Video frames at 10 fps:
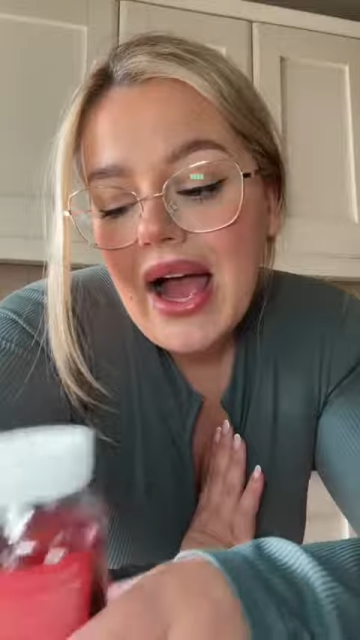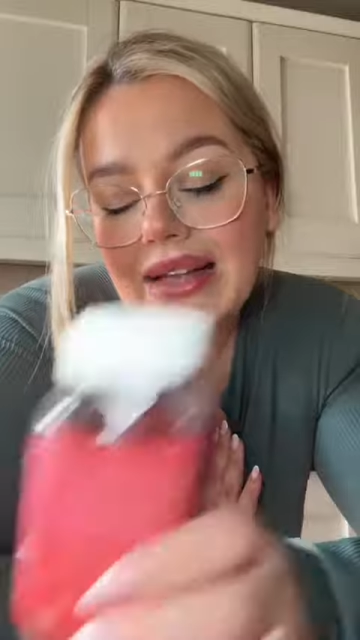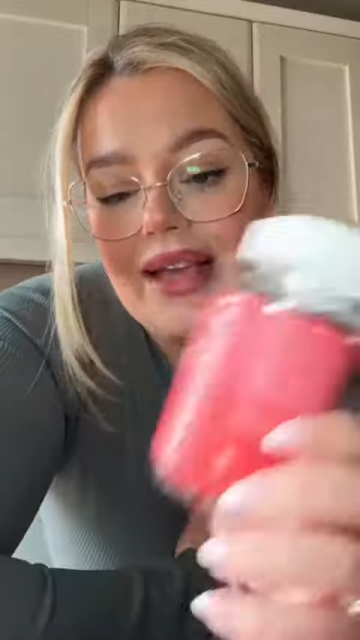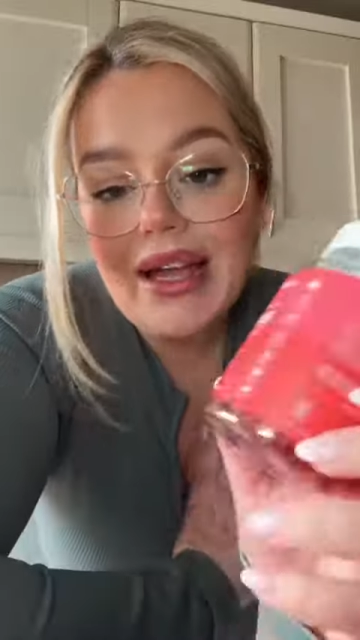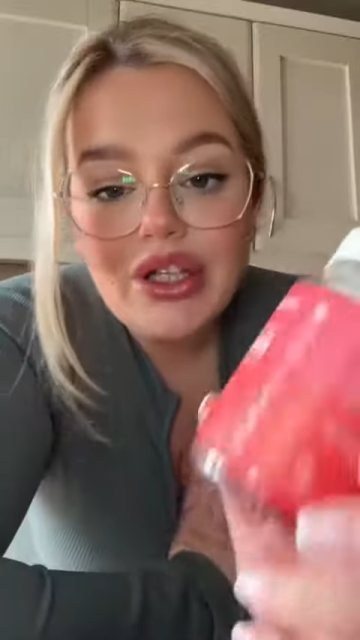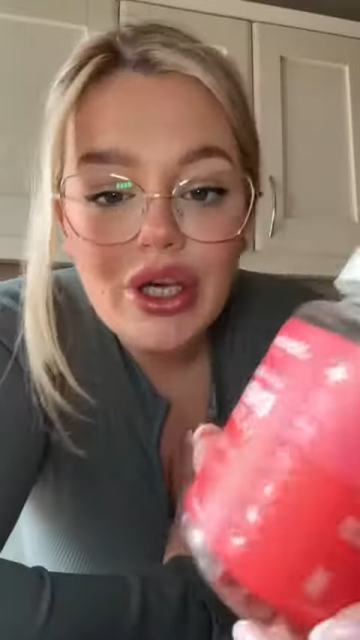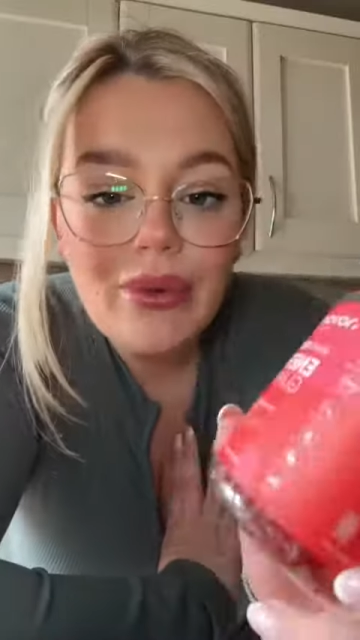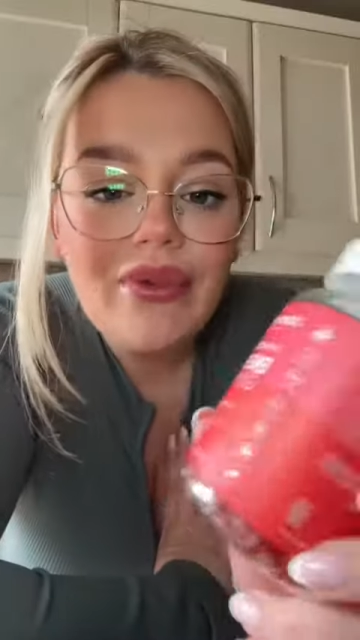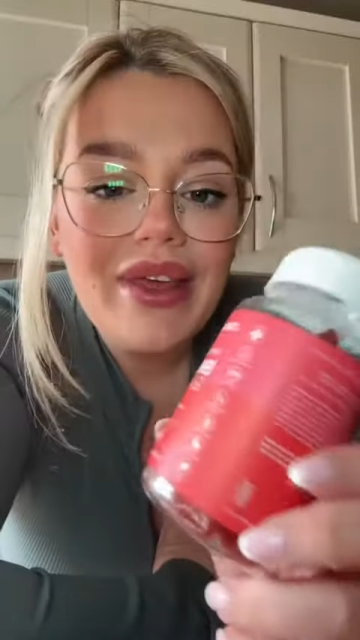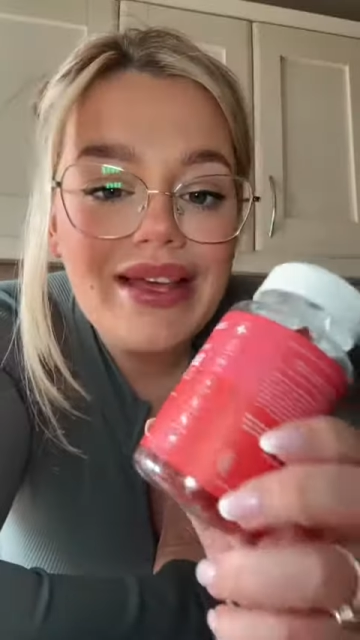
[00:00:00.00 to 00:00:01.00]
I take two
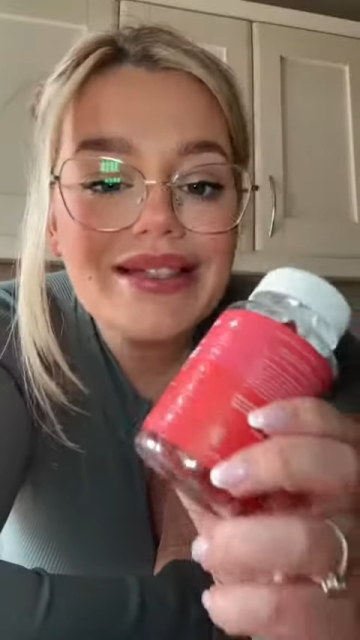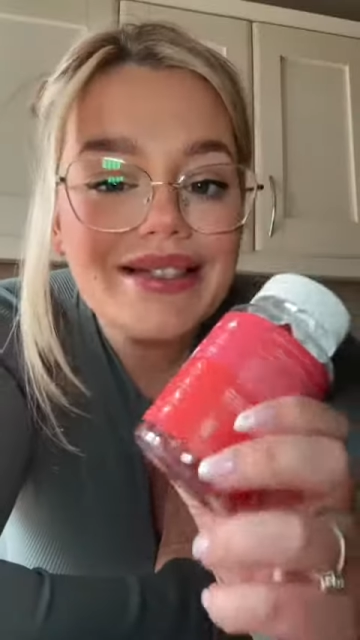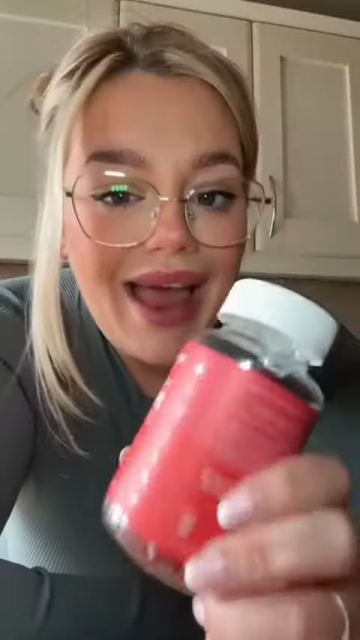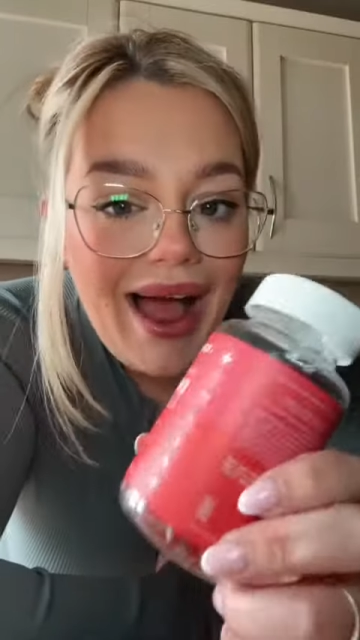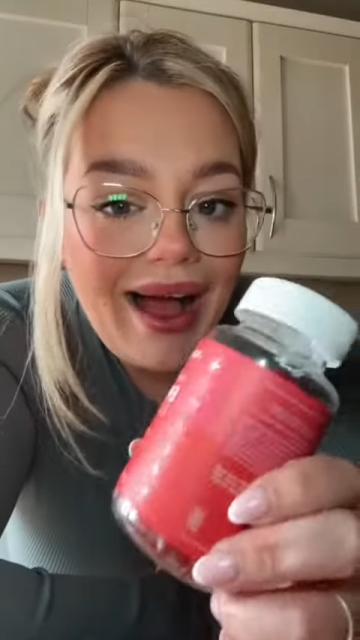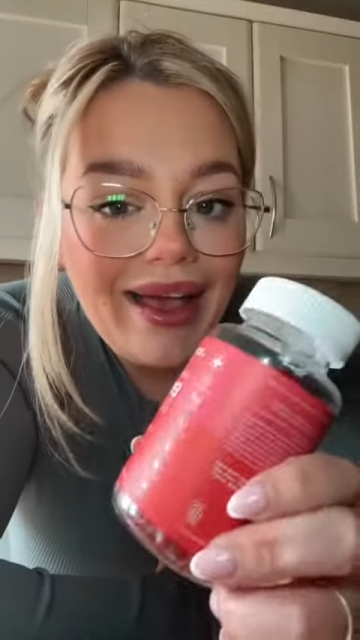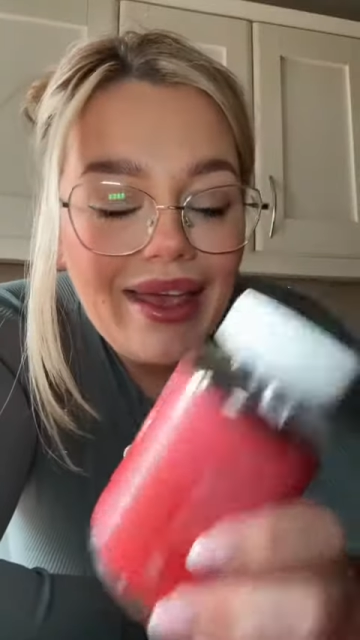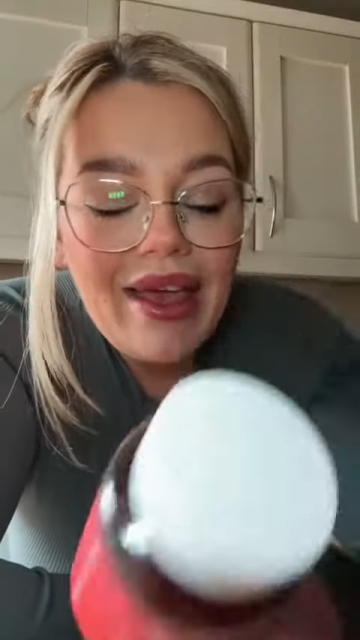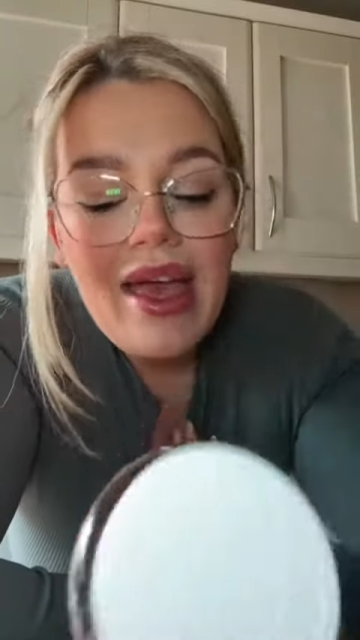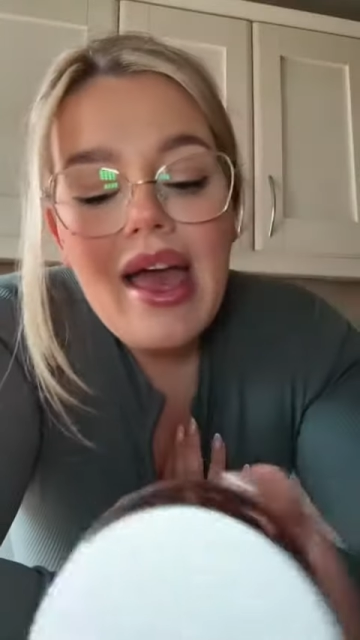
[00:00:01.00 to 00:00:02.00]
of these a day,
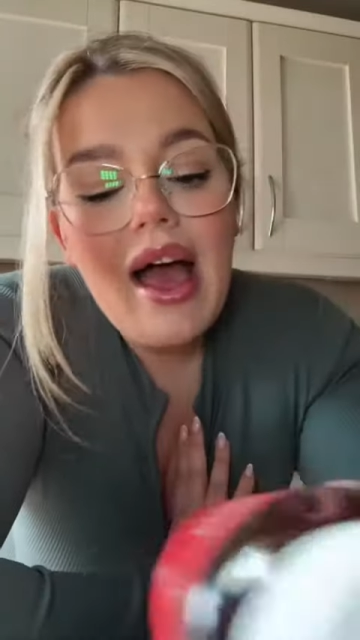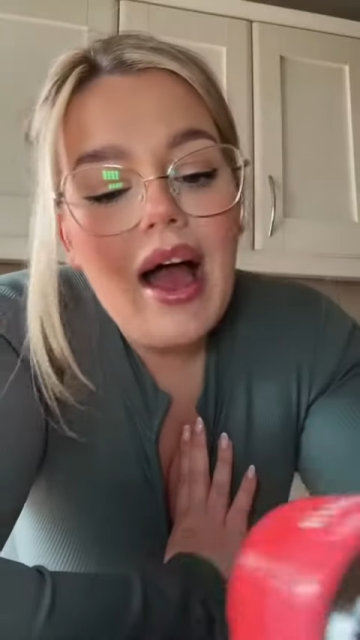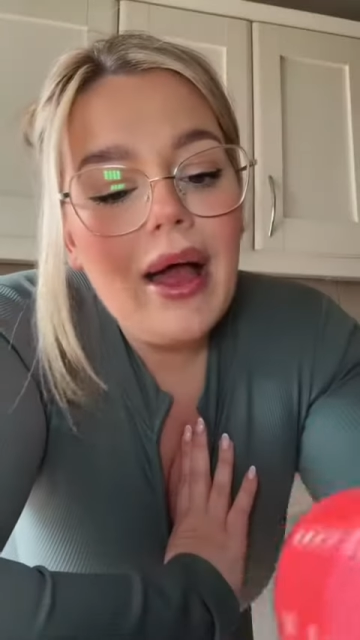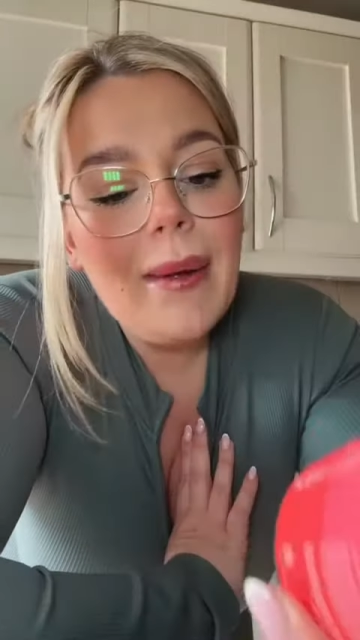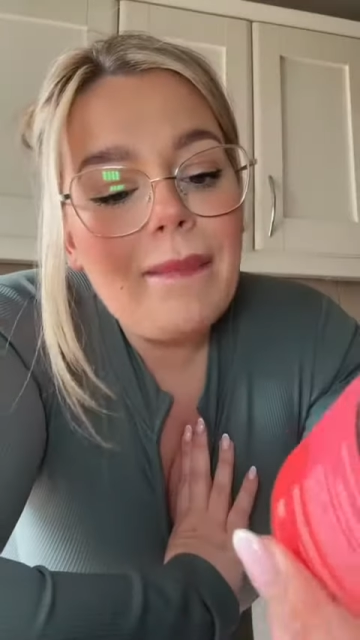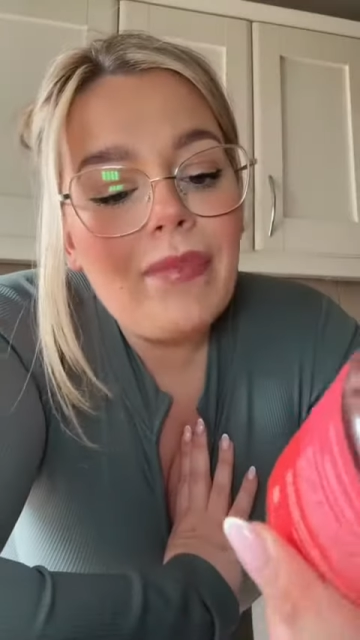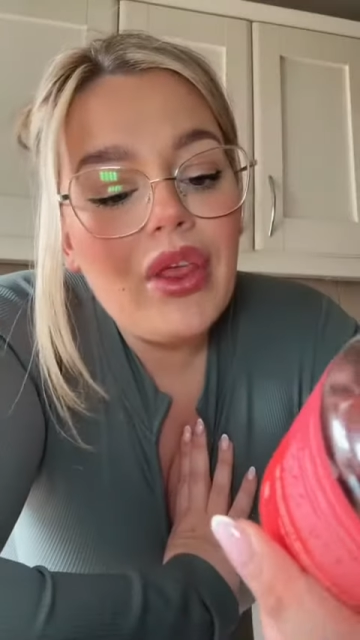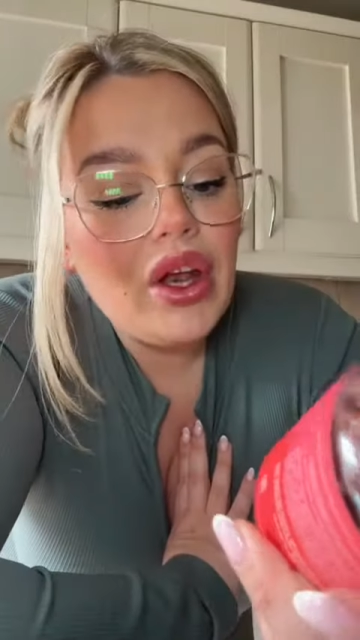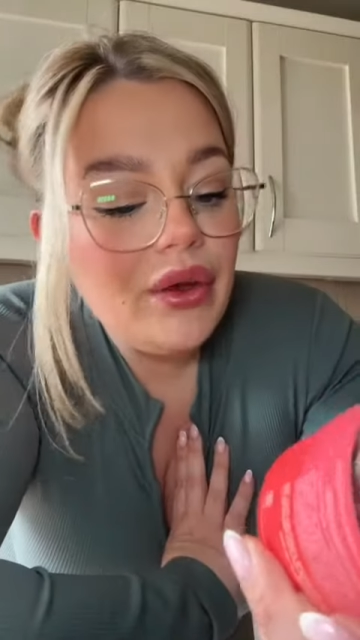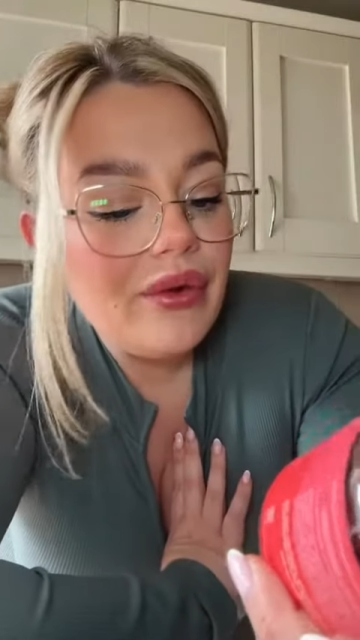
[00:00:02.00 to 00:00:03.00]

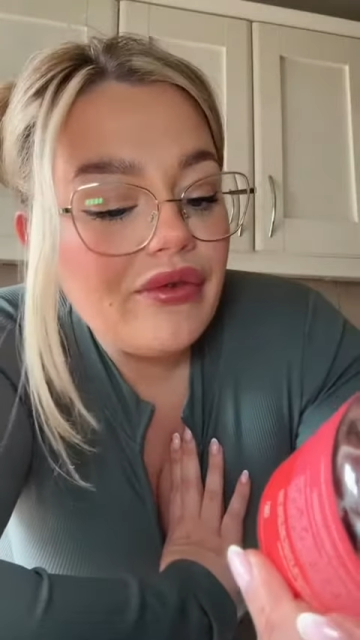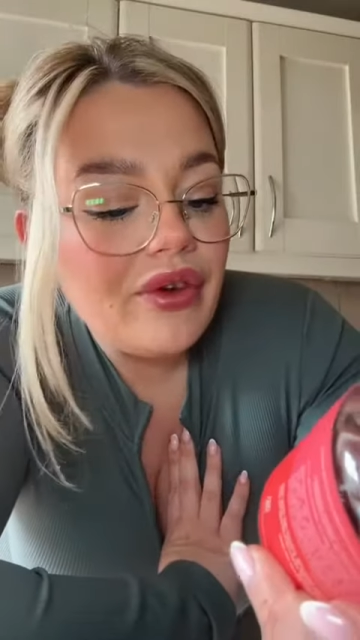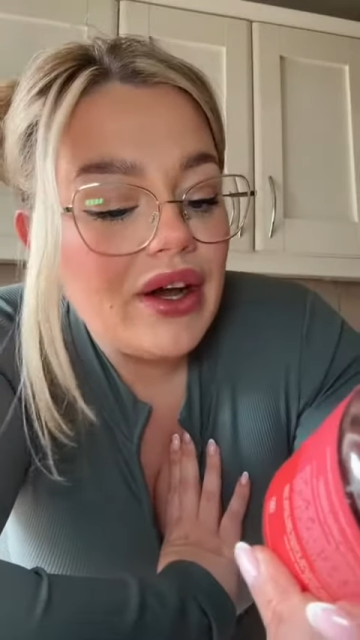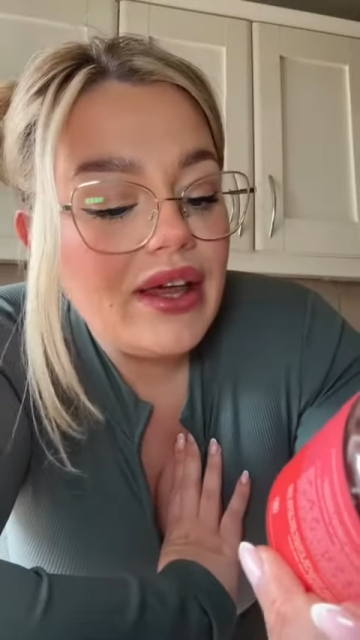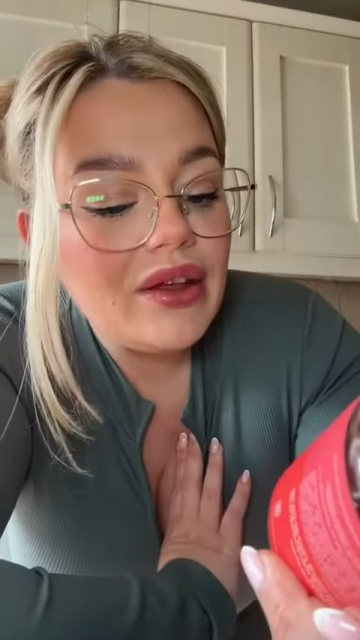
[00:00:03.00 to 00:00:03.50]
the gluten-free, the